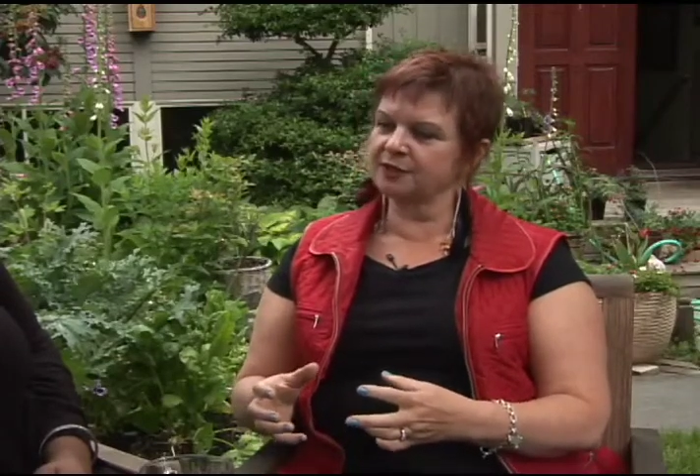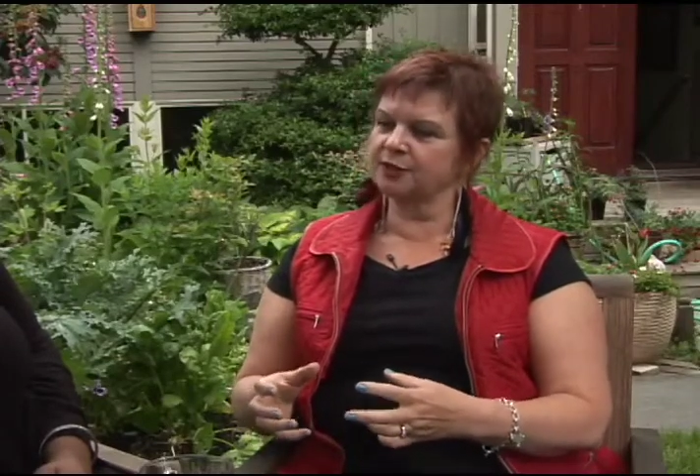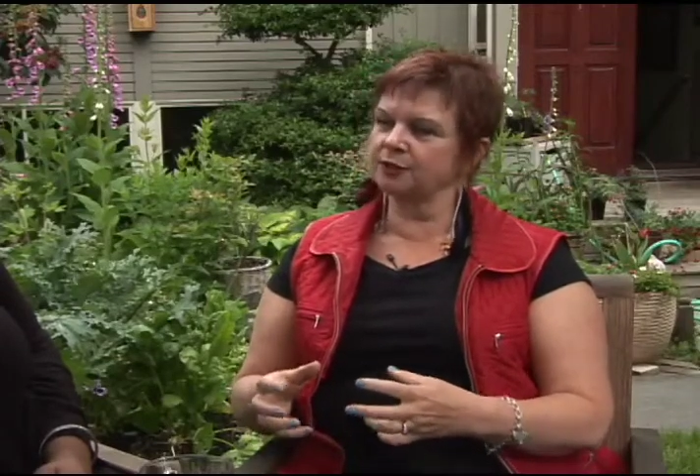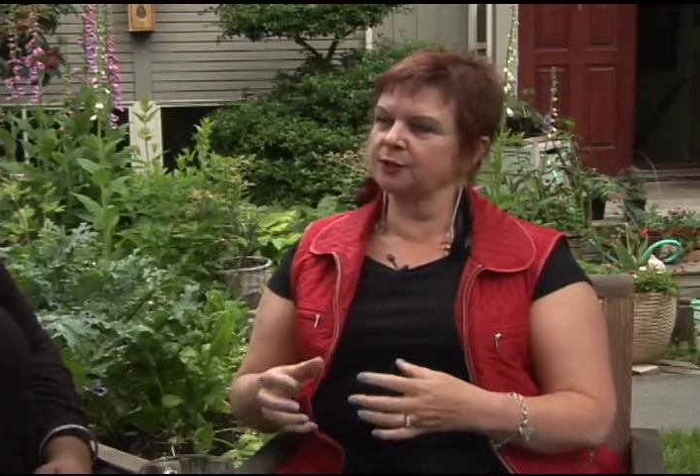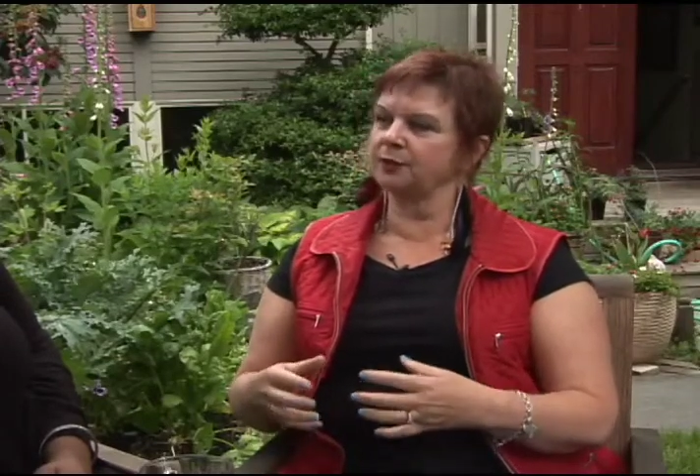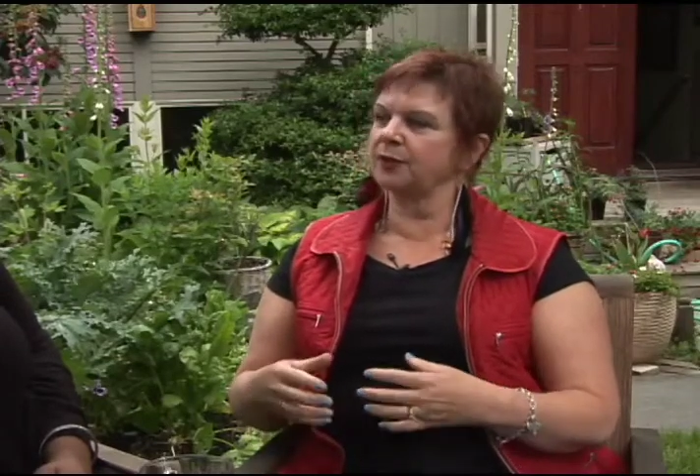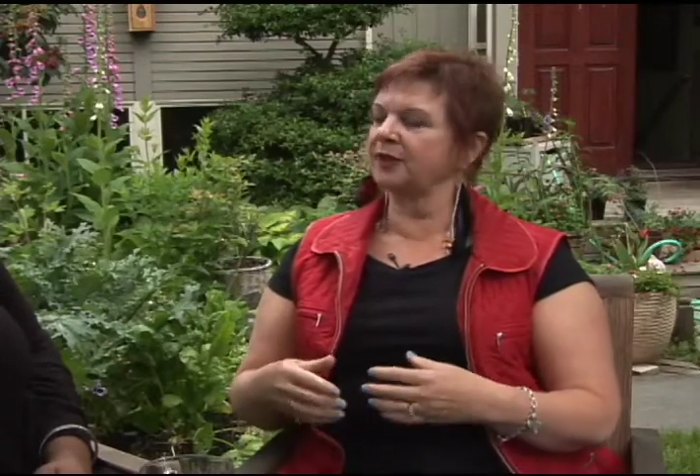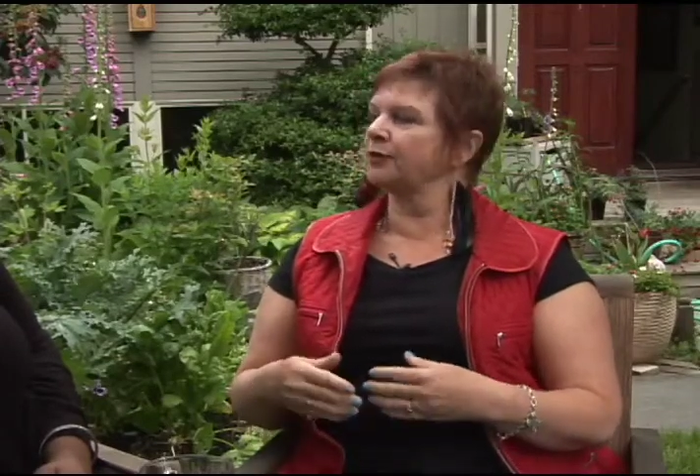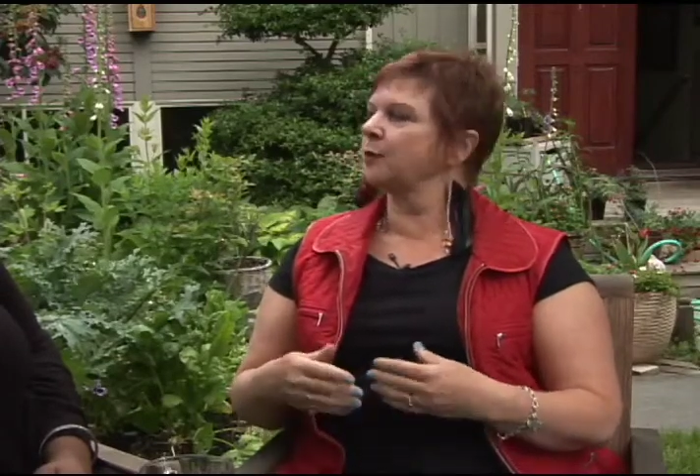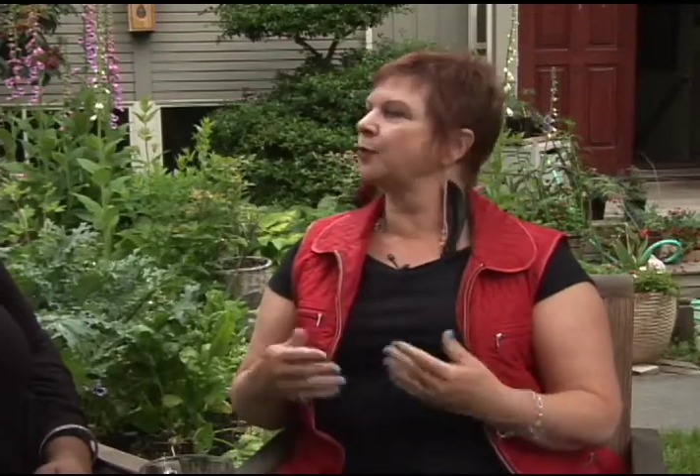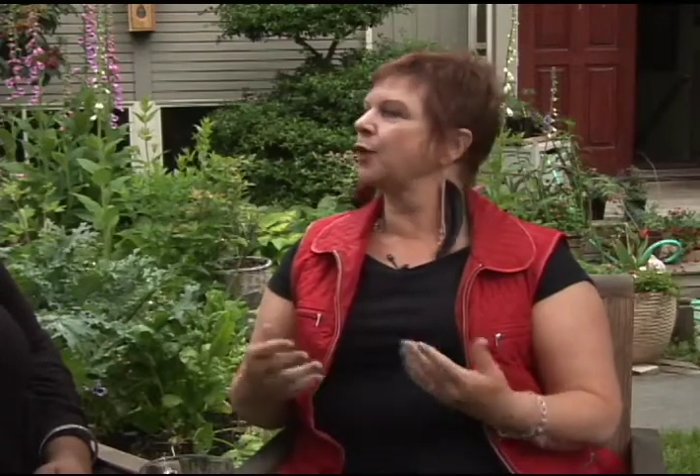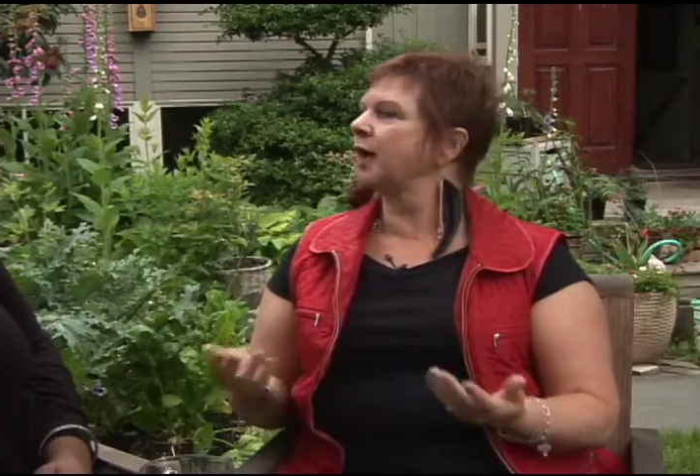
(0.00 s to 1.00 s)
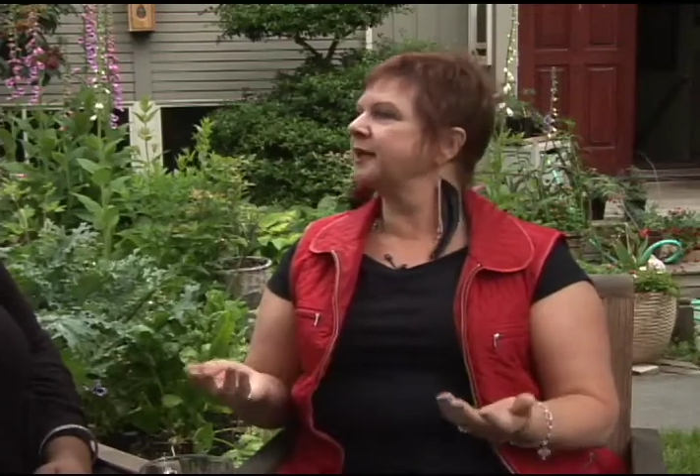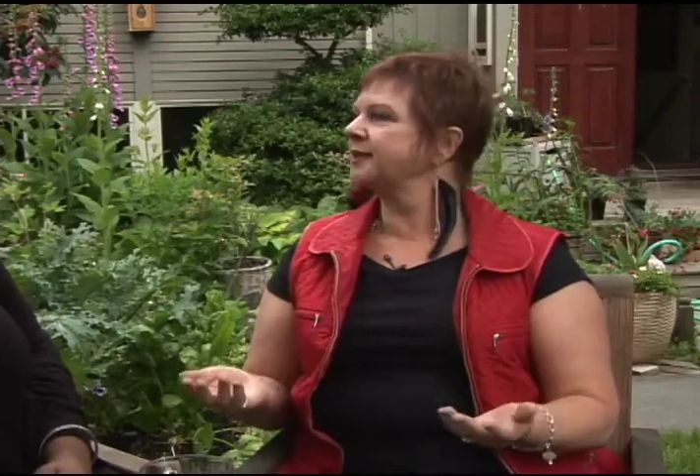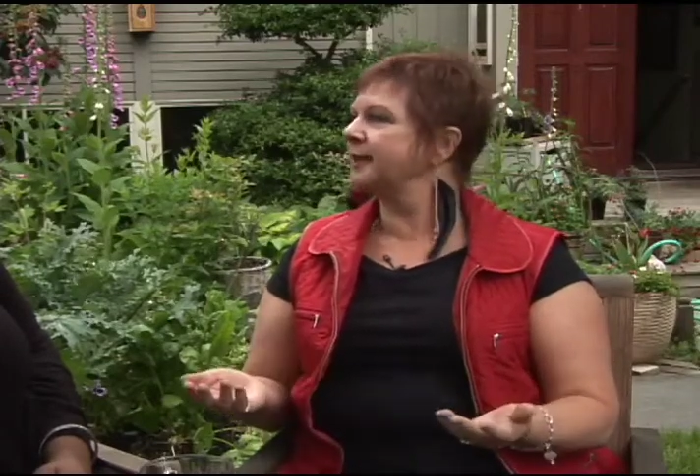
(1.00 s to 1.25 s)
to give a broad